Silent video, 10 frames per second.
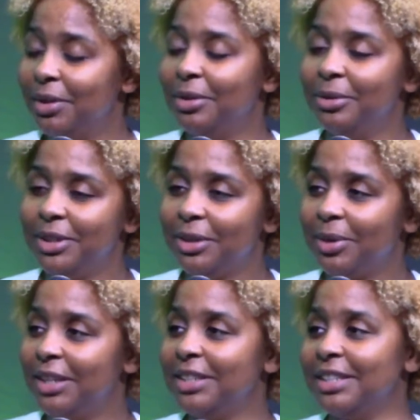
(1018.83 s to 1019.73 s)
the new
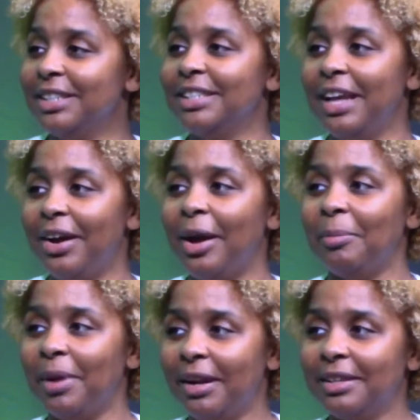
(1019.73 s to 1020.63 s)
generation, since now our
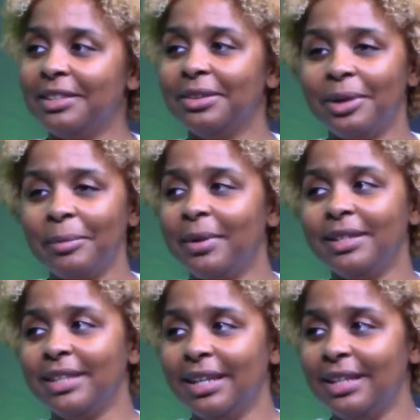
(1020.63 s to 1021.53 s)
parents and
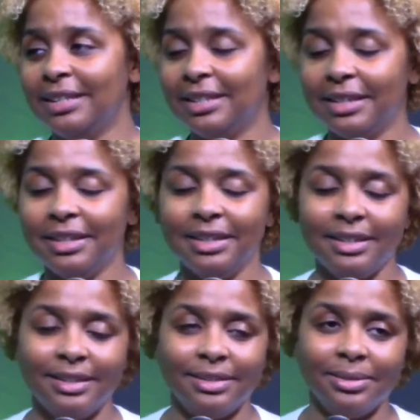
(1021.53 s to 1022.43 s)
grandparents ain't necessarily
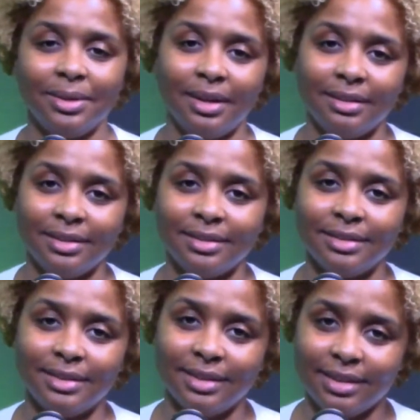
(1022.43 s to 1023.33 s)
doing all the
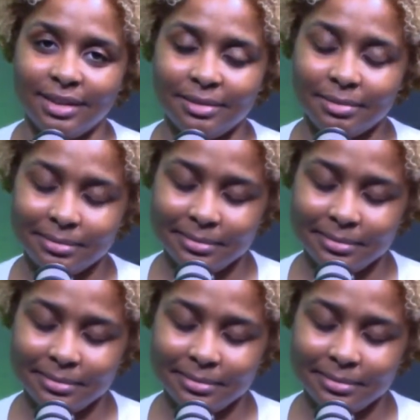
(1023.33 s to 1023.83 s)
cooking